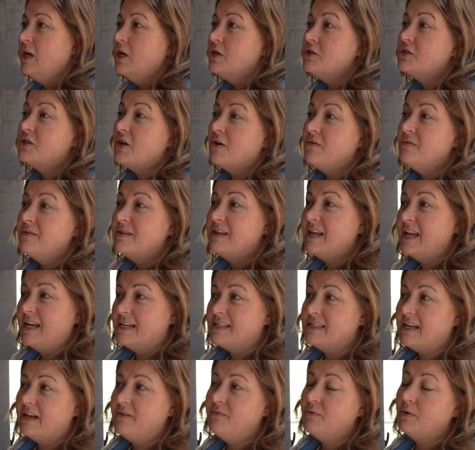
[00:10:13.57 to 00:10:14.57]
So
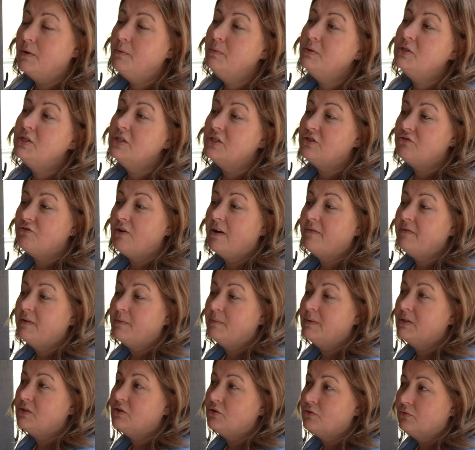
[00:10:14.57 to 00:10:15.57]
this, if we were just
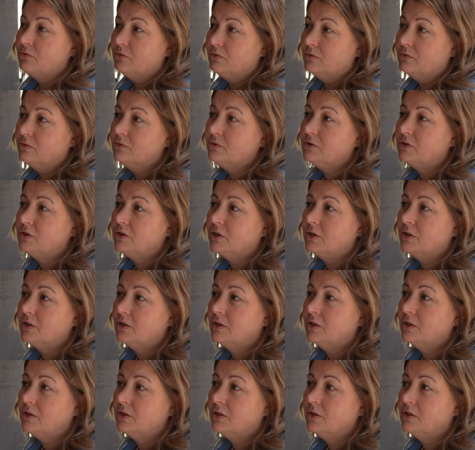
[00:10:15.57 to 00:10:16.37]
travelling with George,